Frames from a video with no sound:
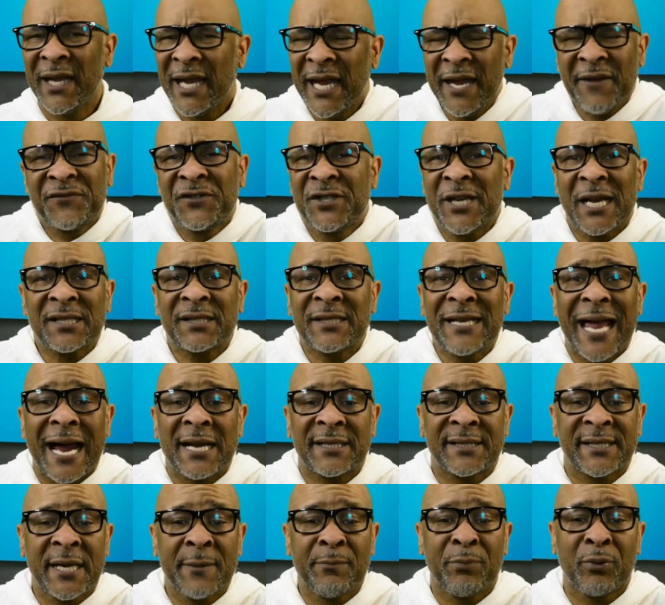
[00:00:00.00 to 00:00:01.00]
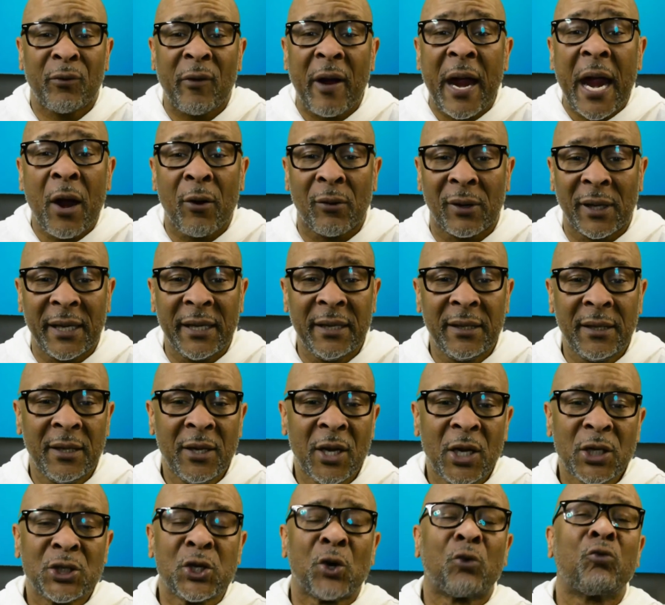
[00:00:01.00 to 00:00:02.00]
if just not temporarily,
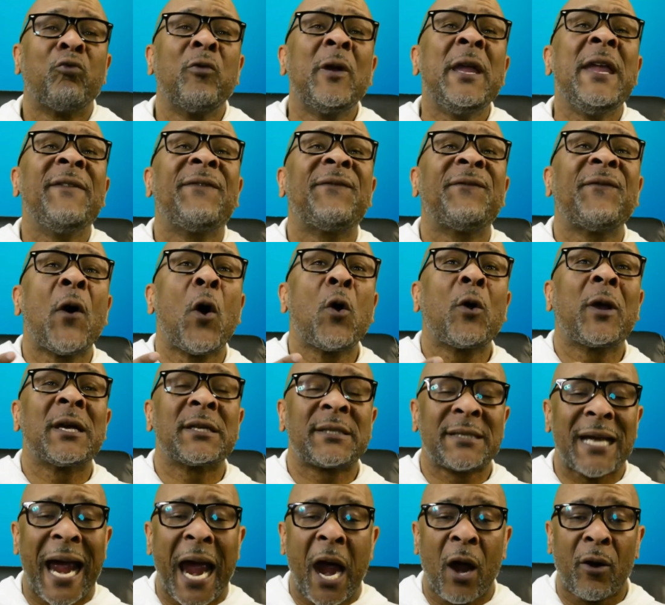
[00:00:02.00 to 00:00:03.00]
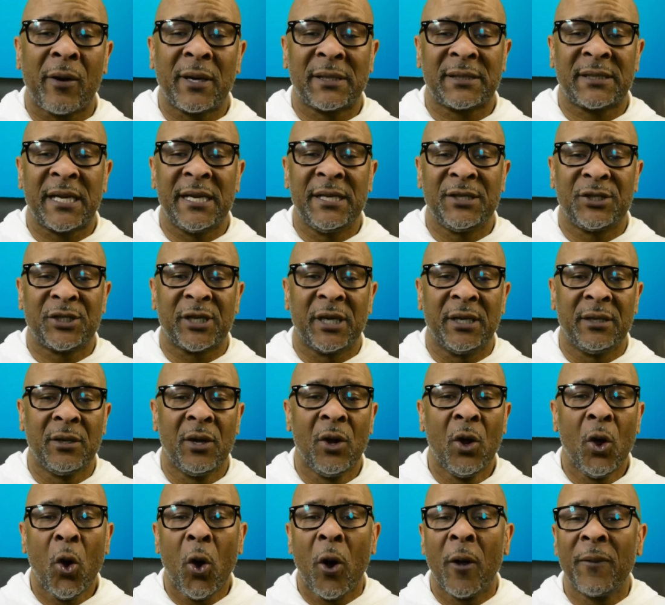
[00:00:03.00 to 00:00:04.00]
to refocus our attention
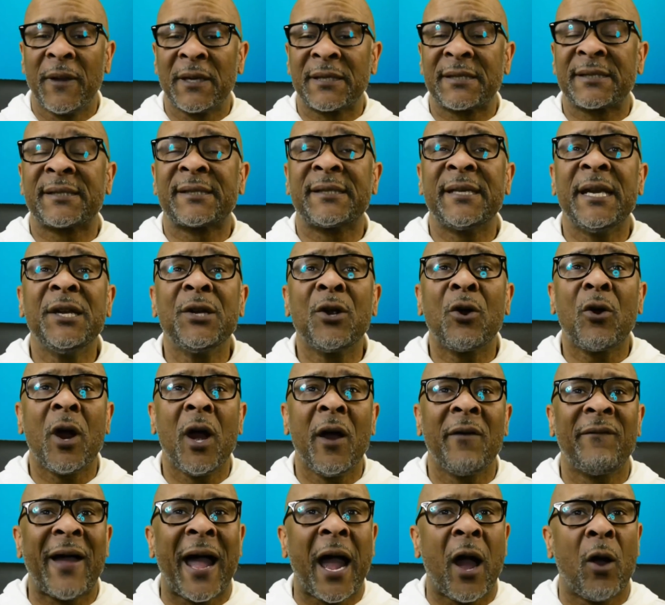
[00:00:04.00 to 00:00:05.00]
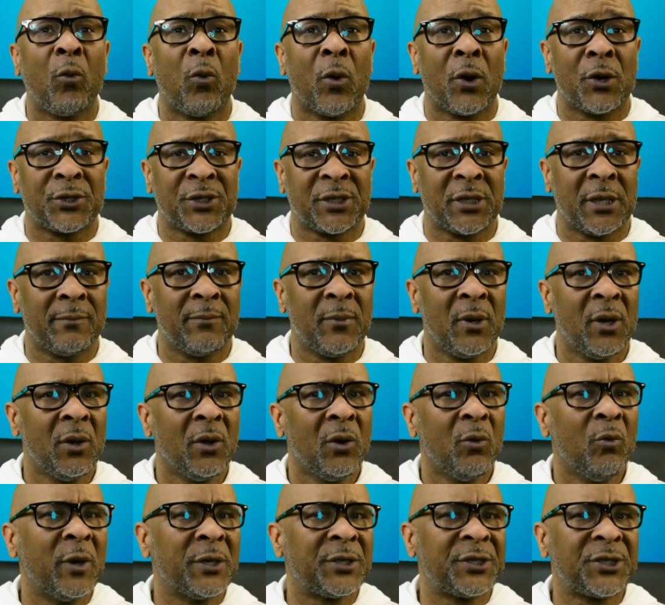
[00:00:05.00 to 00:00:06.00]
on the center of our worship,
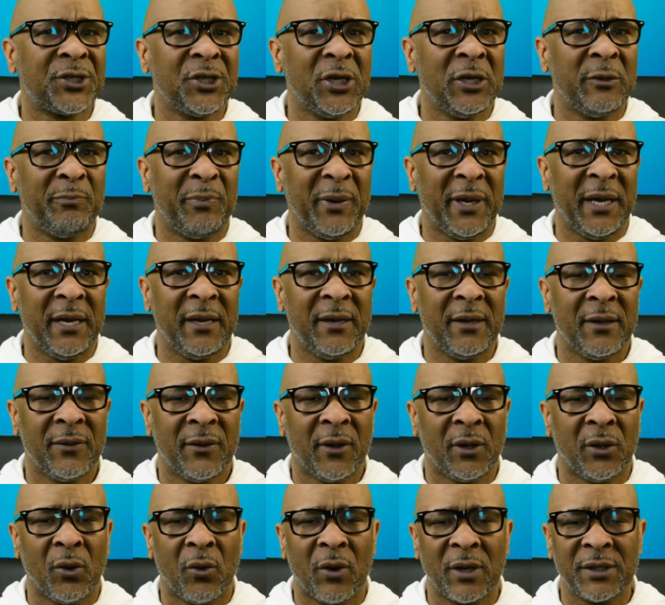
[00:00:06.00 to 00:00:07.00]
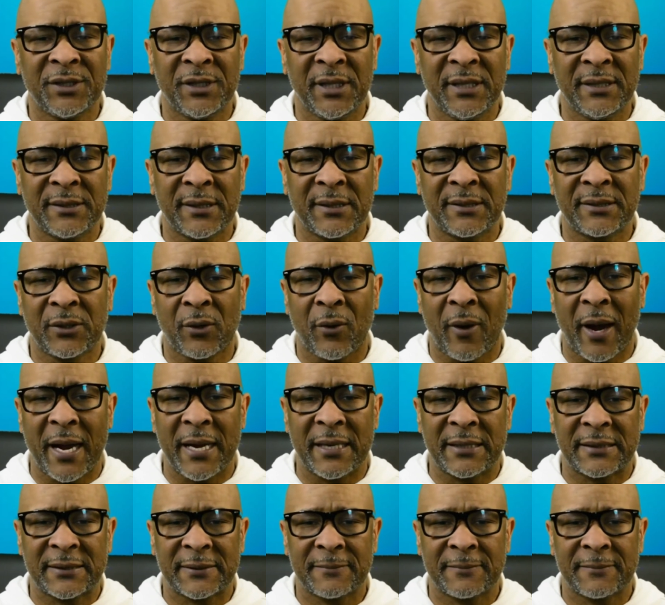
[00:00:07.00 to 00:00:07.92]
which should be the Lord Jesus Christ.